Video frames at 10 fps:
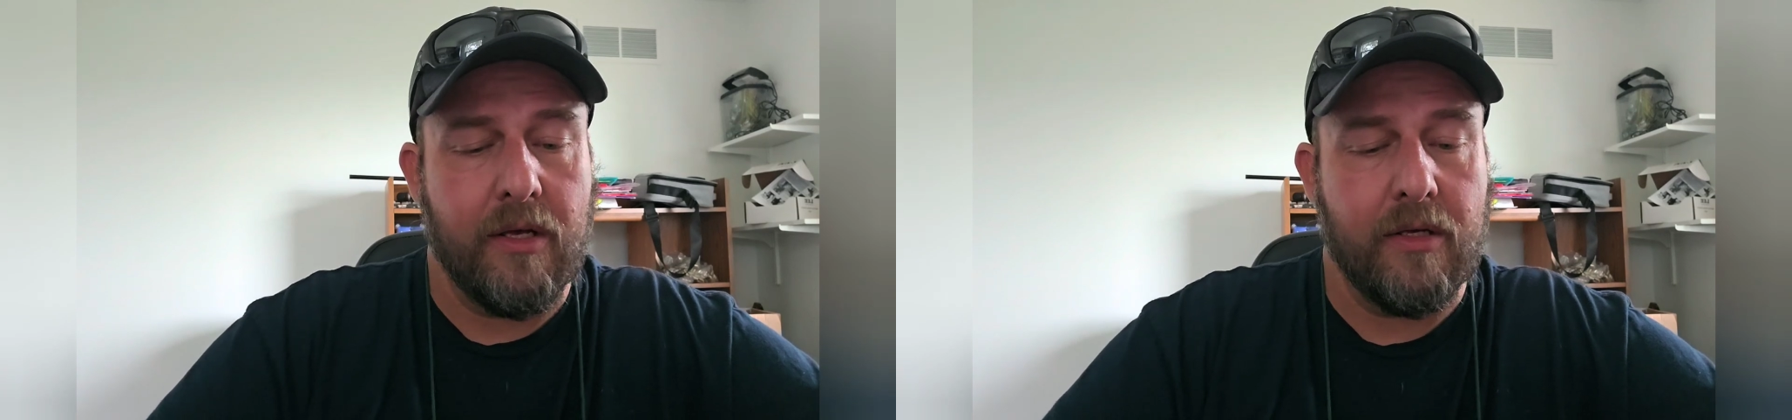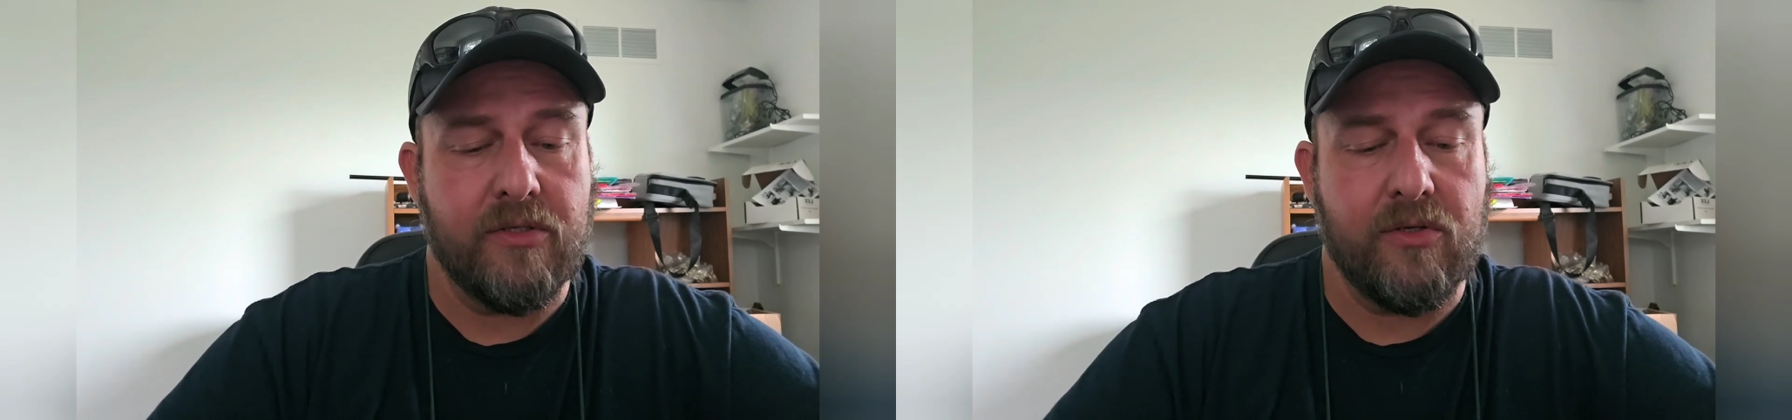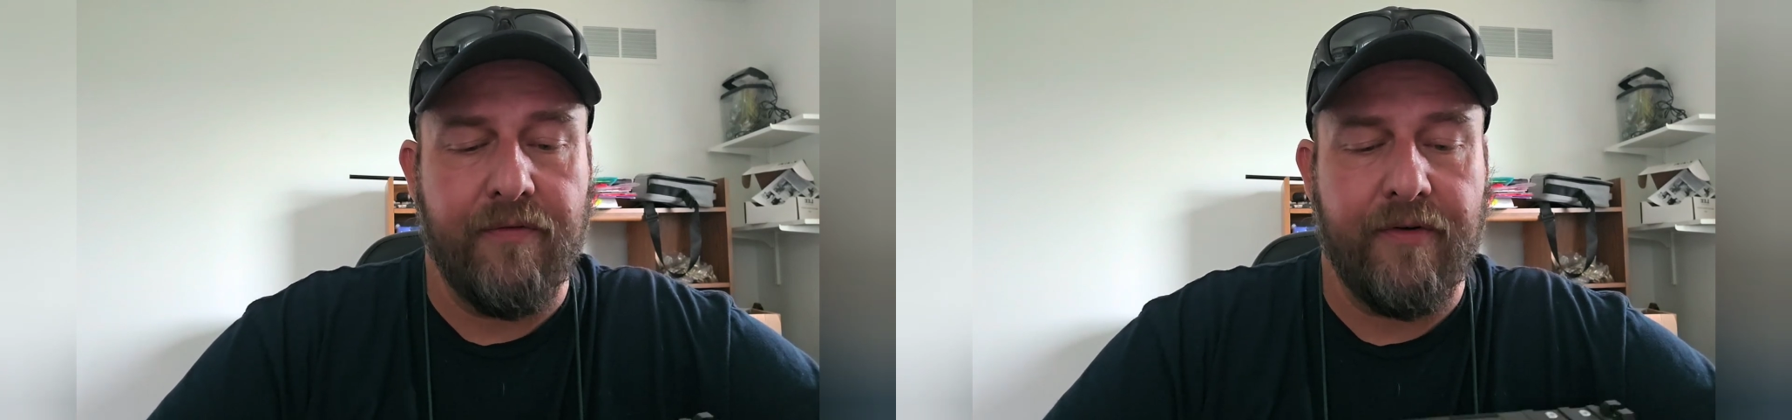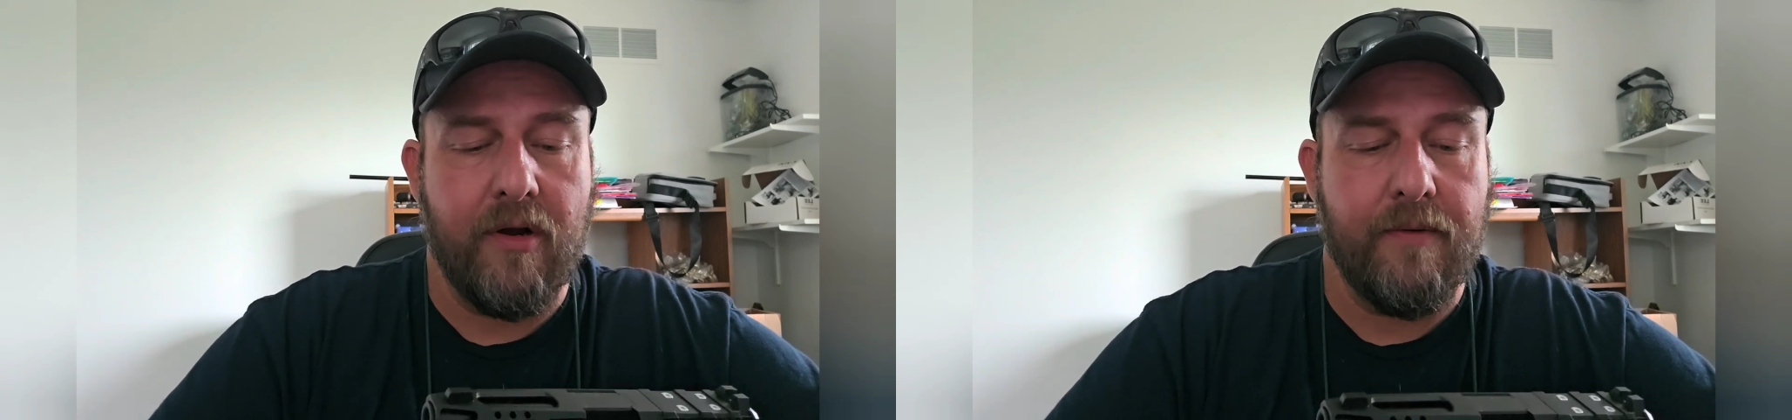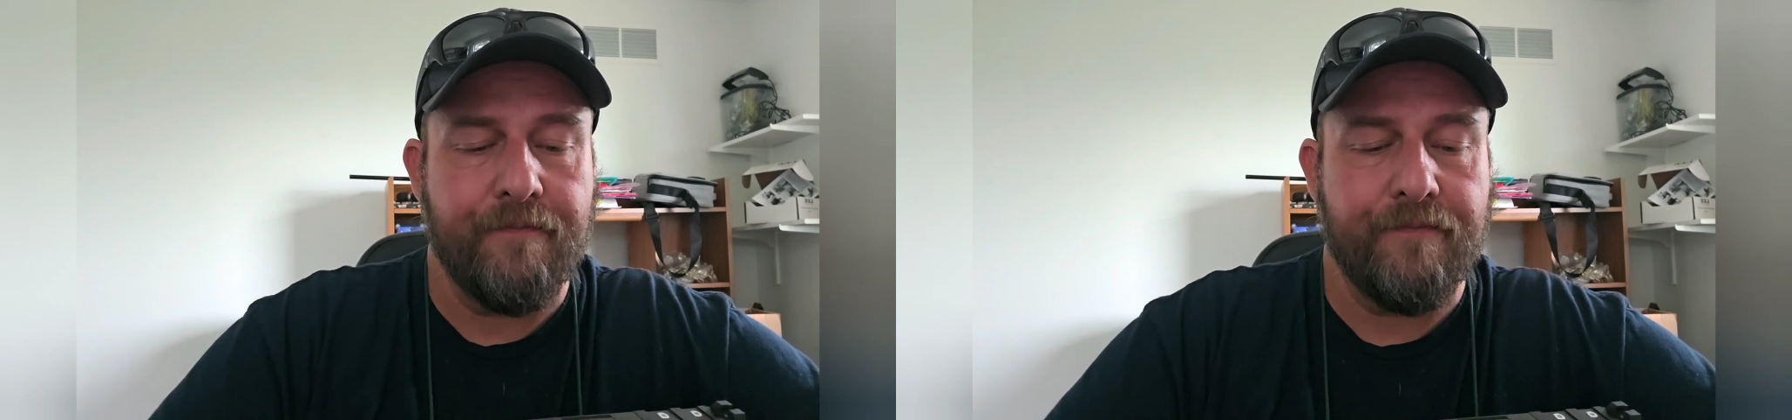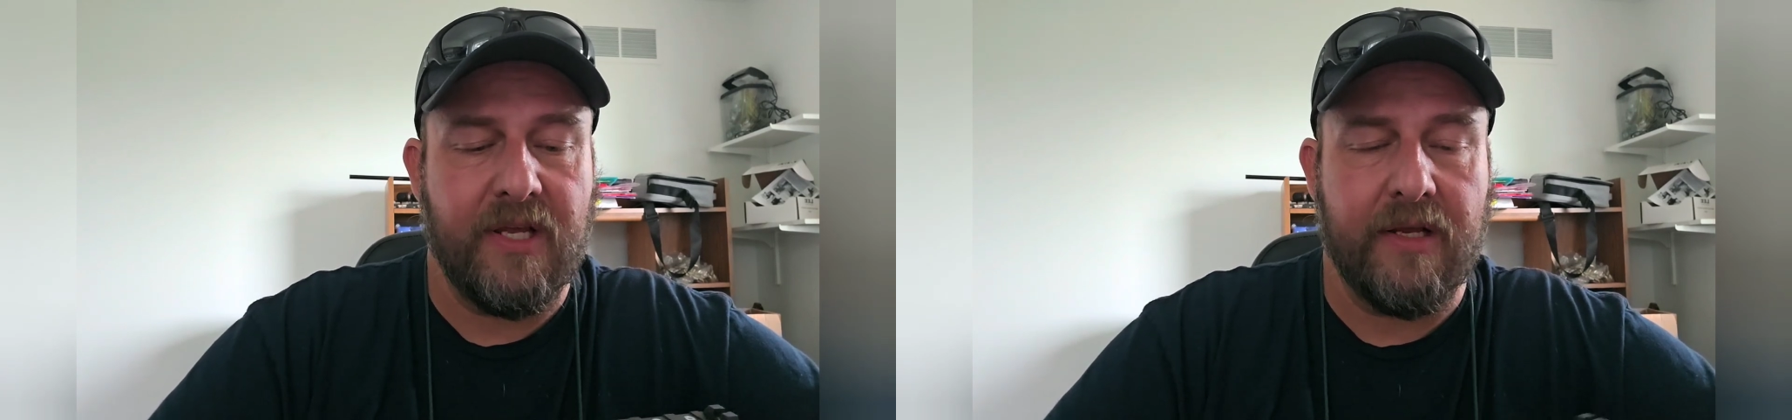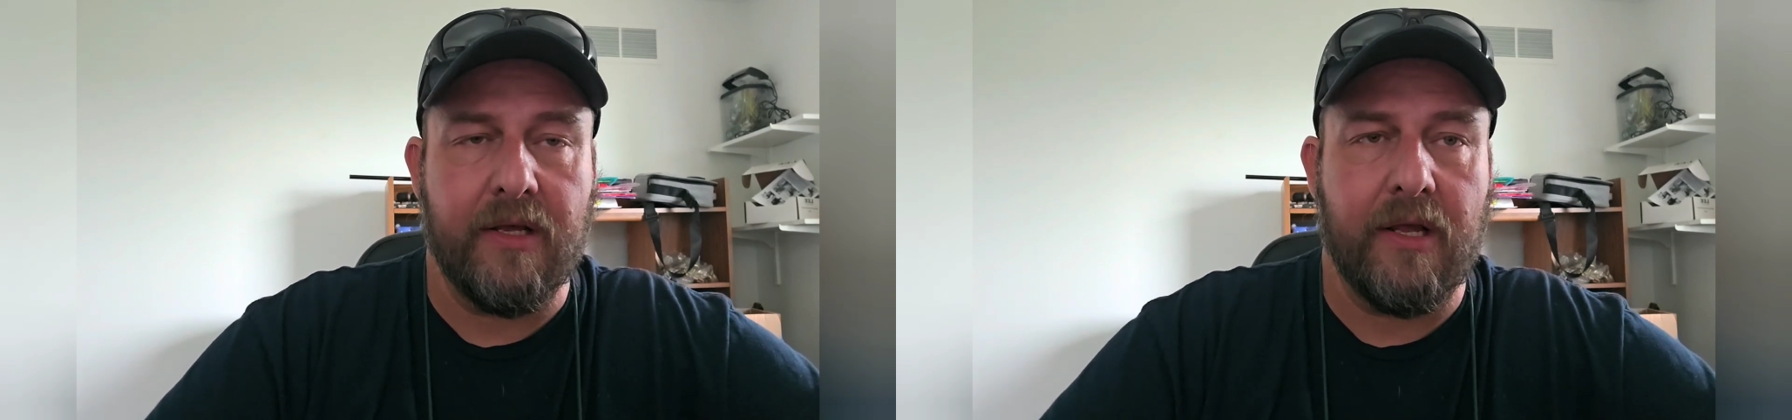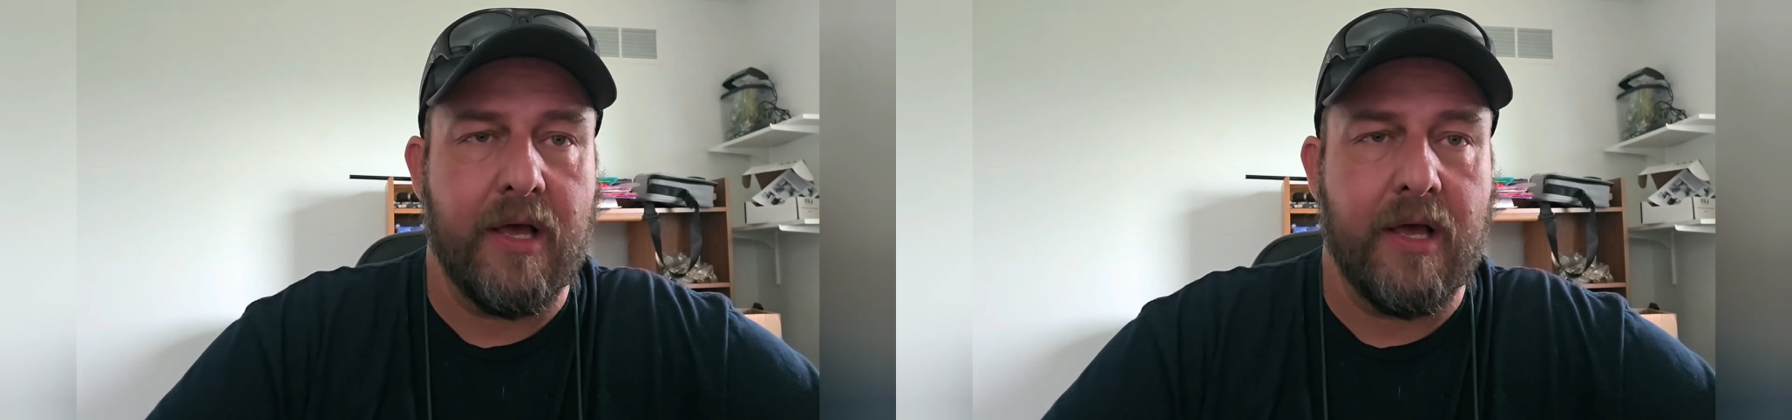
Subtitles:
So far, taking the gun